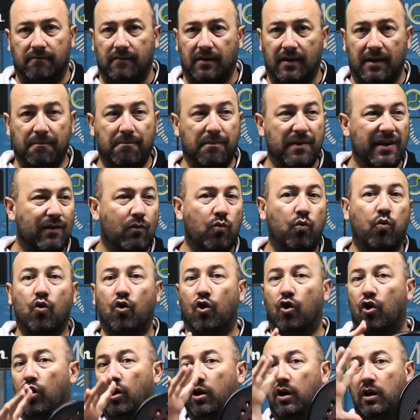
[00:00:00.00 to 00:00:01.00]
a big
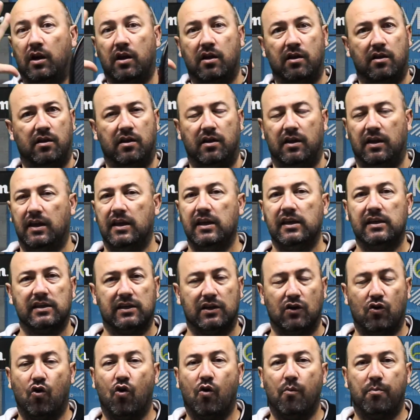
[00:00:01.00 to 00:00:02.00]
wall
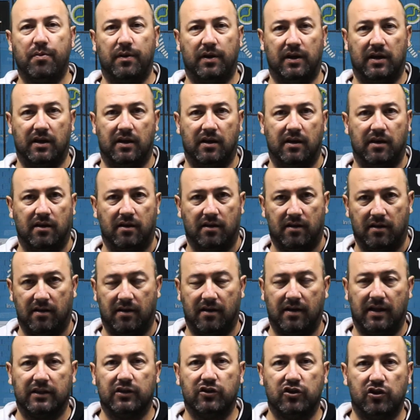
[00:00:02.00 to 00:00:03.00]
is open
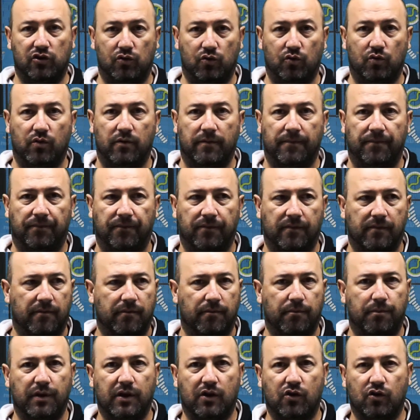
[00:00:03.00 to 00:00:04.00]
at you,
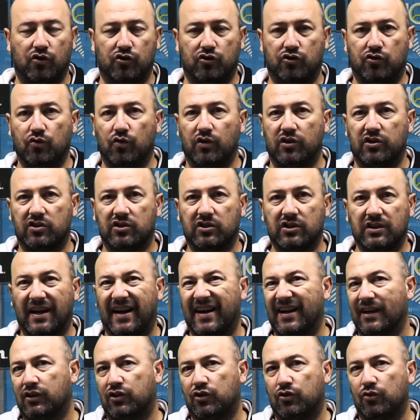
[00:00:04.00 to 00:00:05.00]
because you
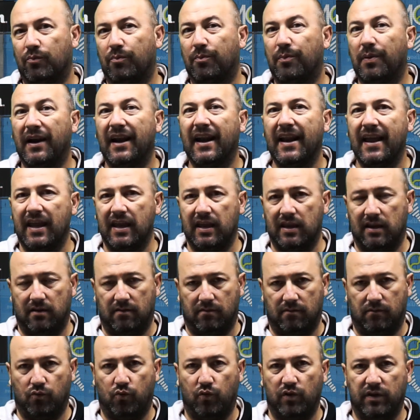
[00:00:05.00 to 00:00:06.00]
start to
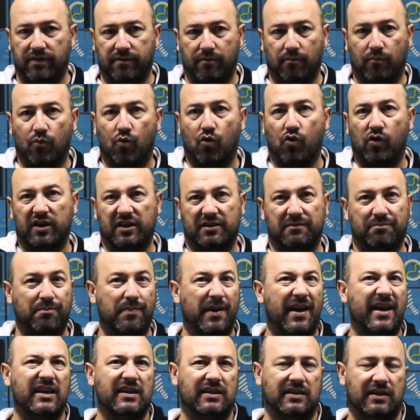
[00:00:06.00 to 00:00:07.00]
play with more
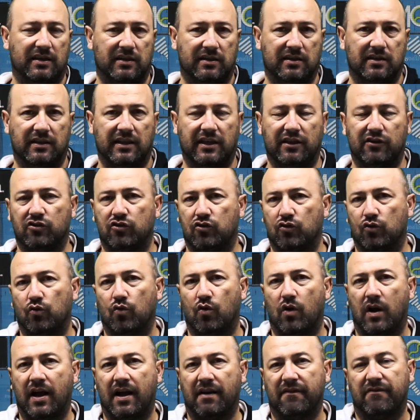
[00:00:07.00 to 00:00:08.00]
spaces that
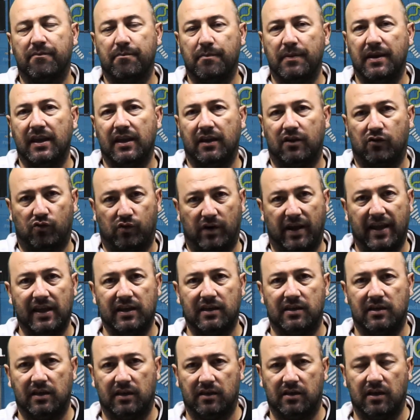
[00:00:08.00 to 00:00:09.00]
you have been
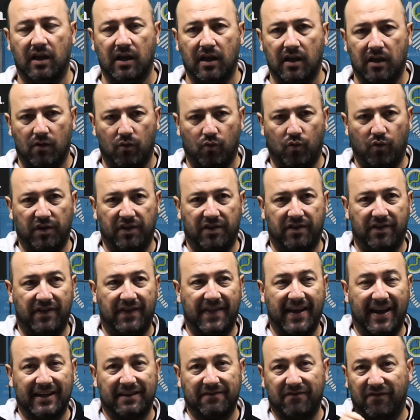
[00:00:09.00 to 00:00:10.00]
created with
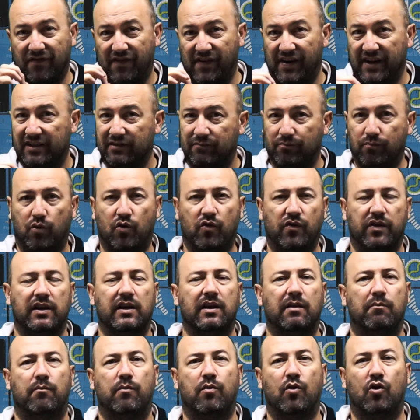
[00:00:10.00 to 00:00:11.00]
that first
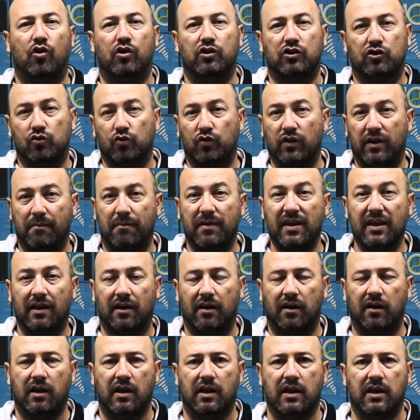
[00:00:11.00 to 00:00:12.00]
ball to the
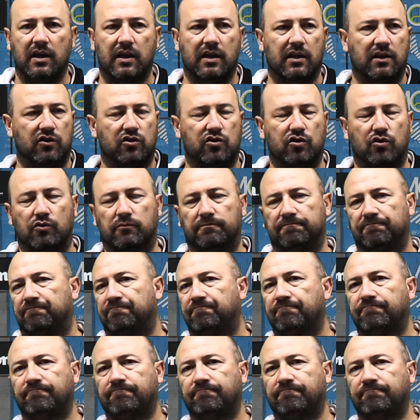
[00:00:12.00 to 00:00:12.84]
middle. So